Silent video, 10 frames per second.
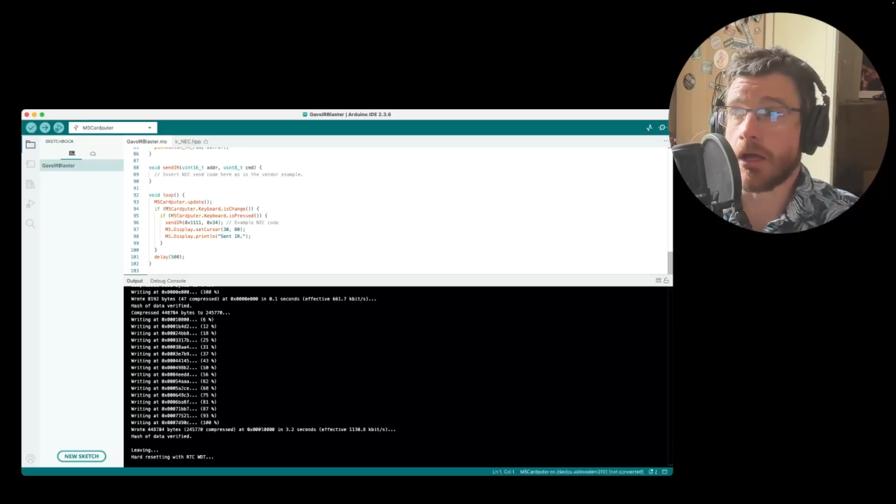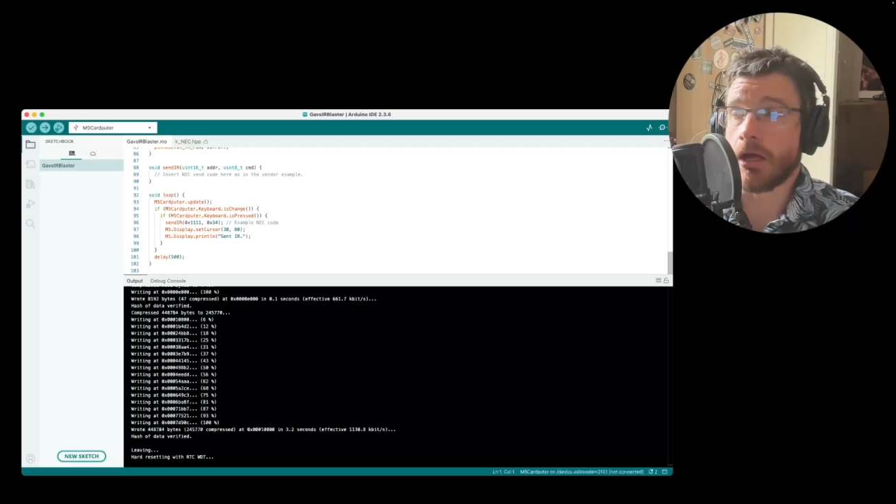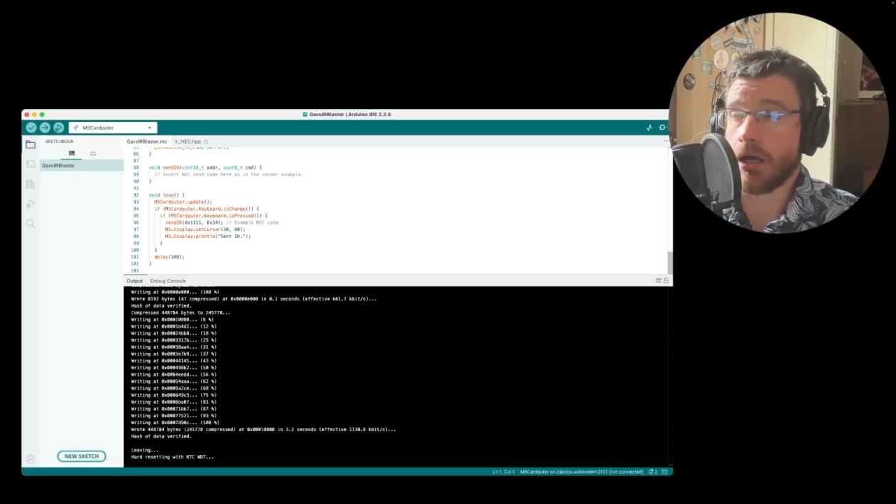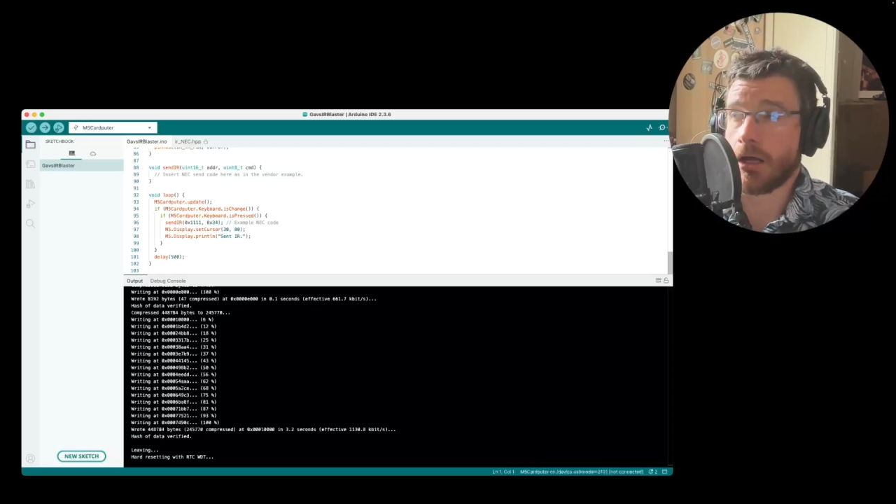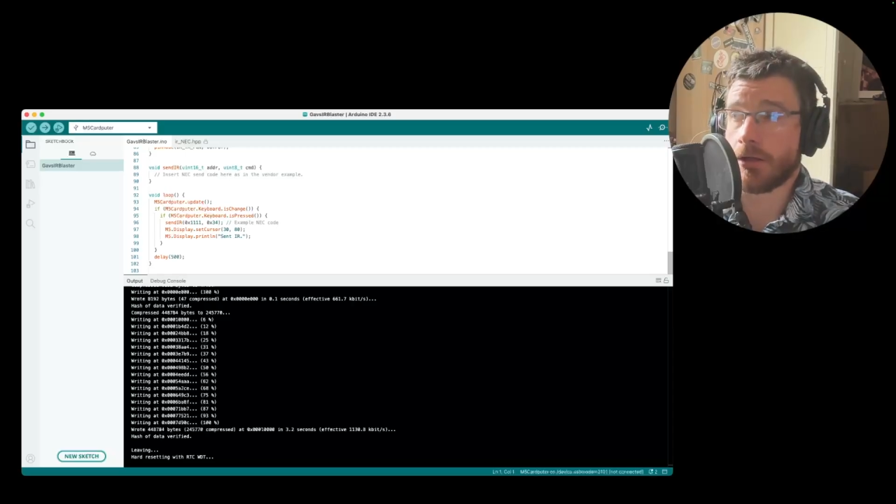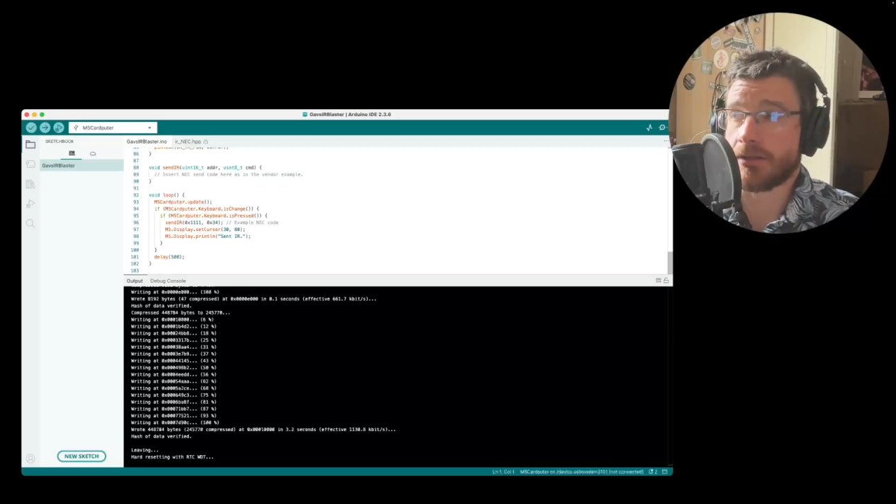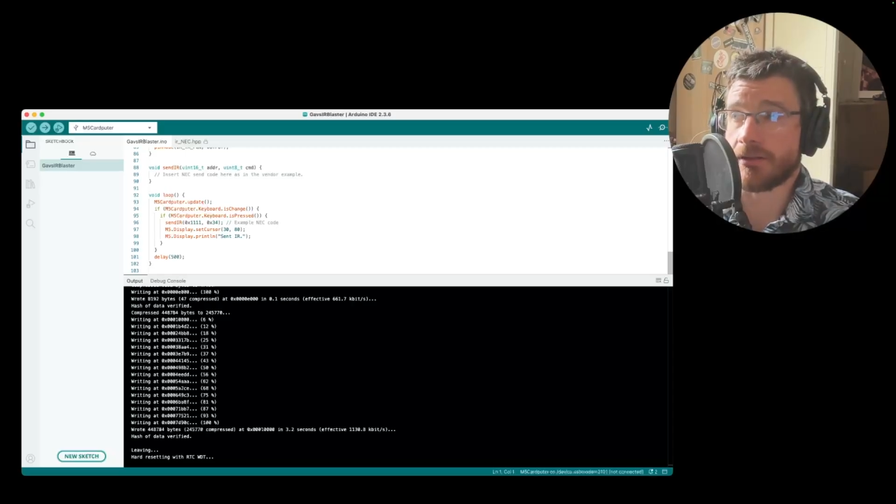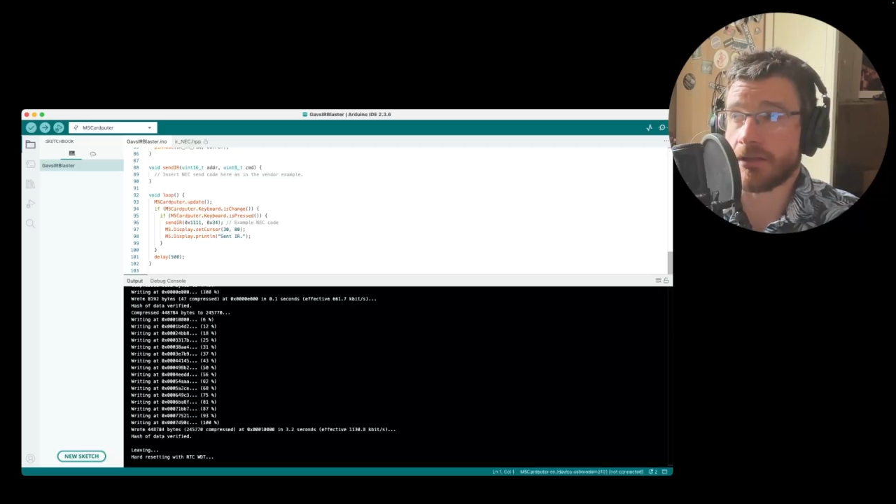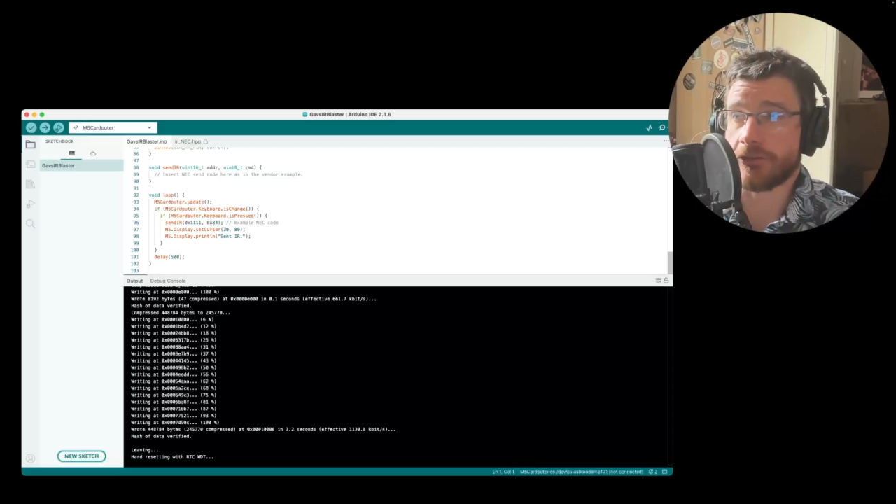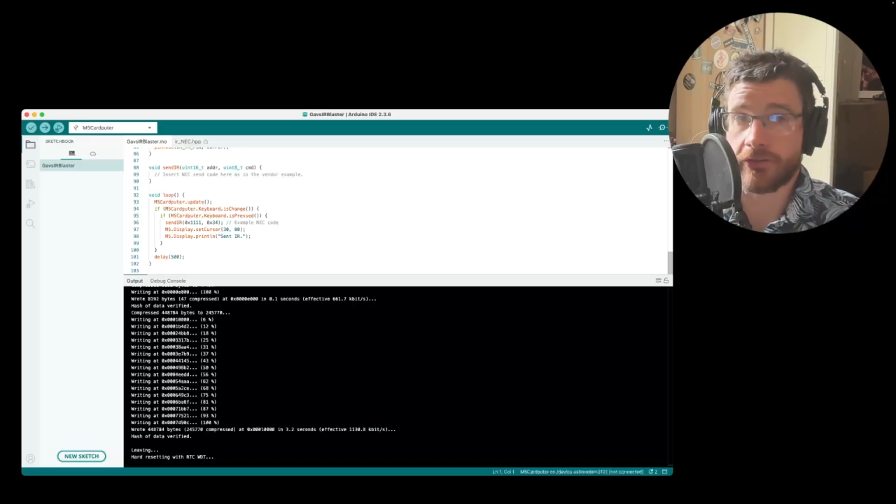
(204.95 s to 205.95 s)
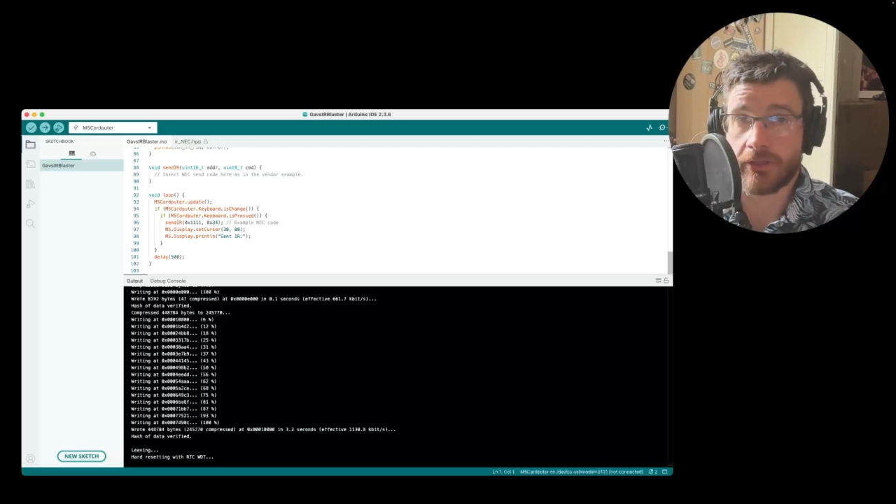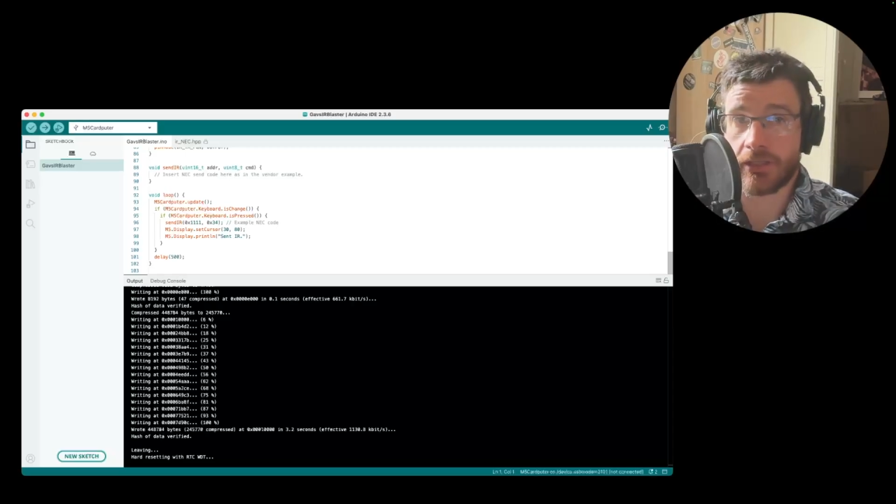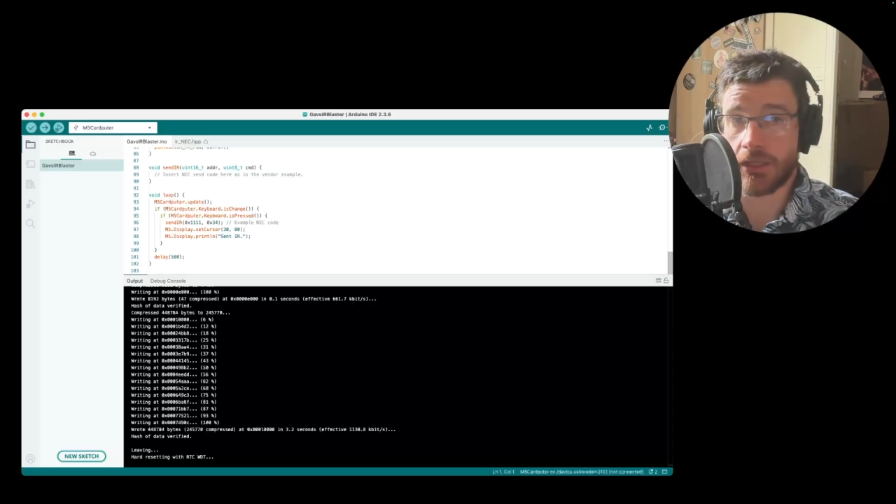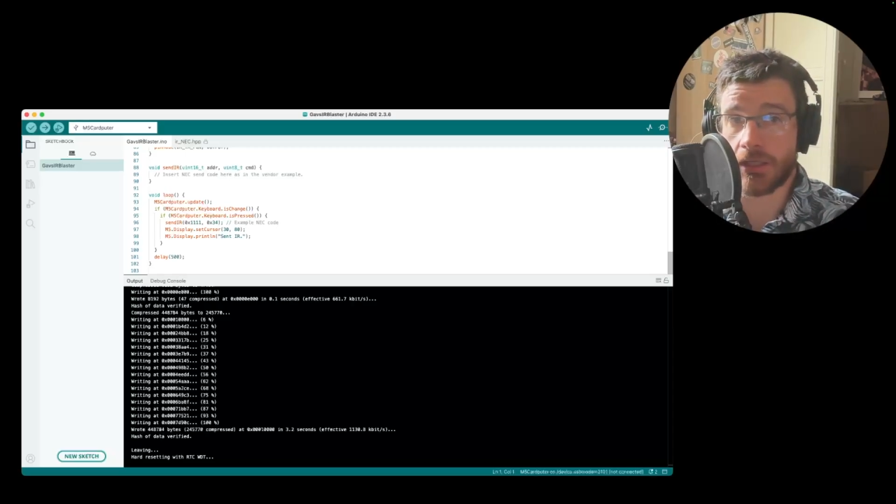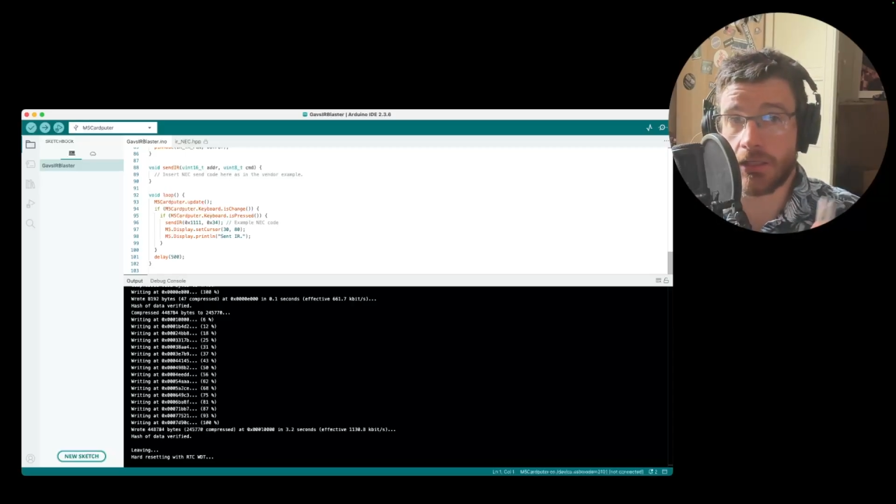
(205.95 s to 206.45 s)
and this
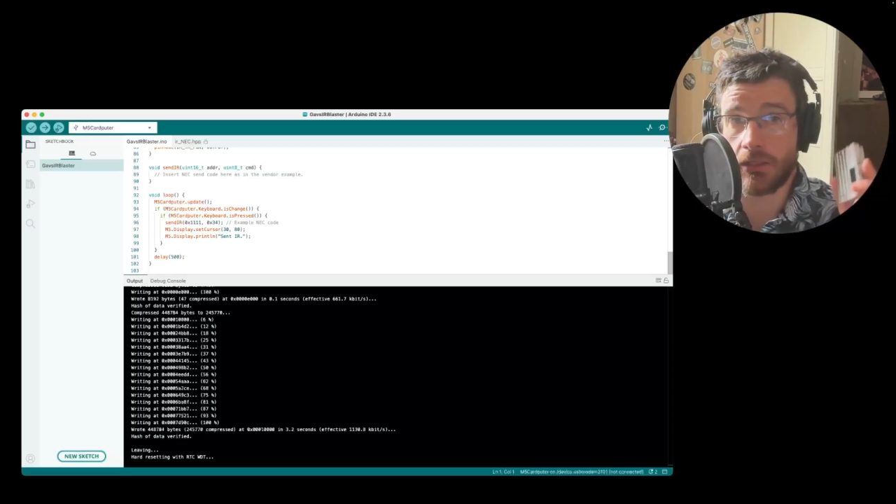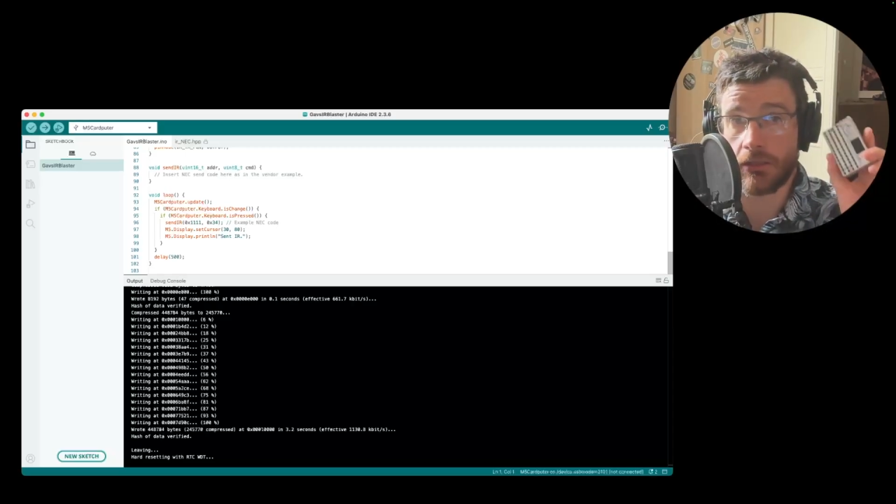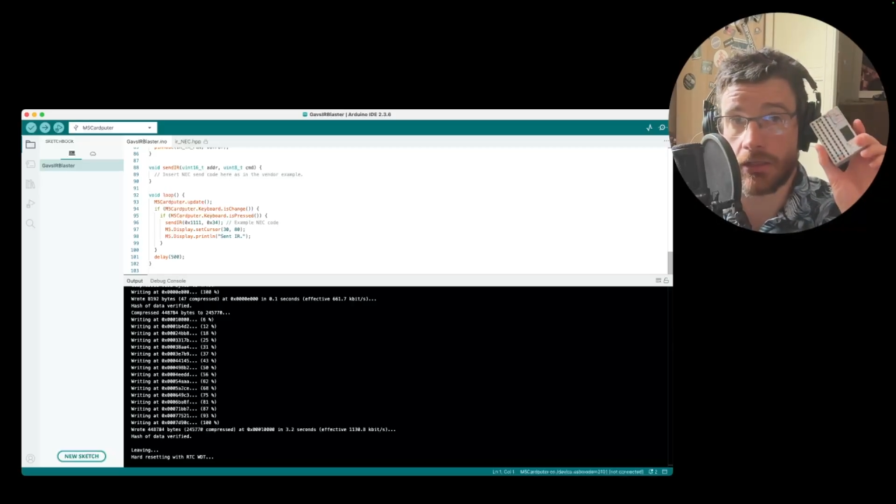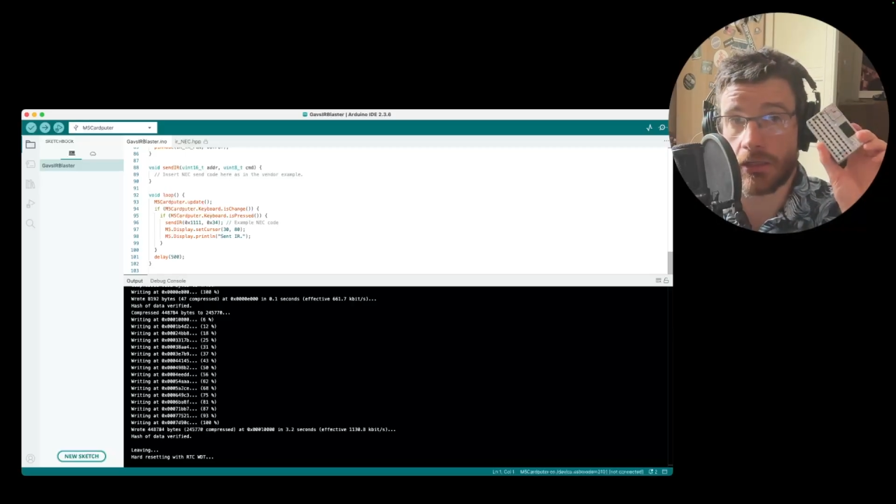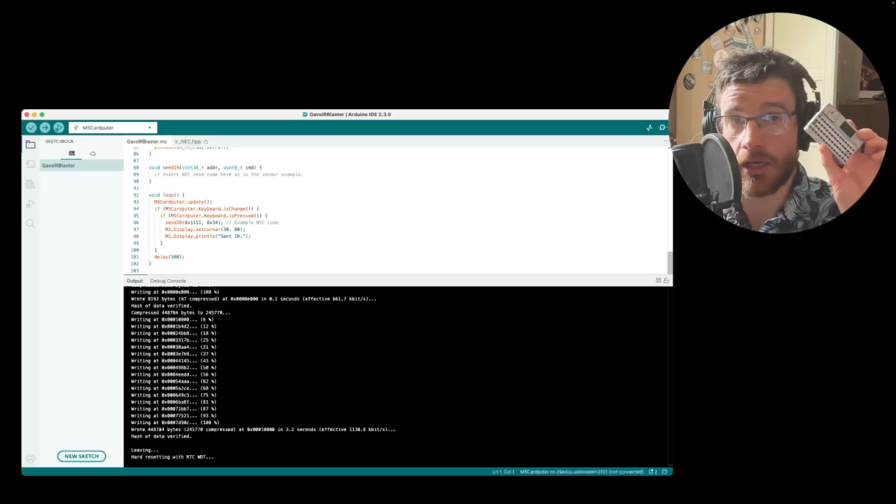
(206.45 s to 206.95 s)
IDE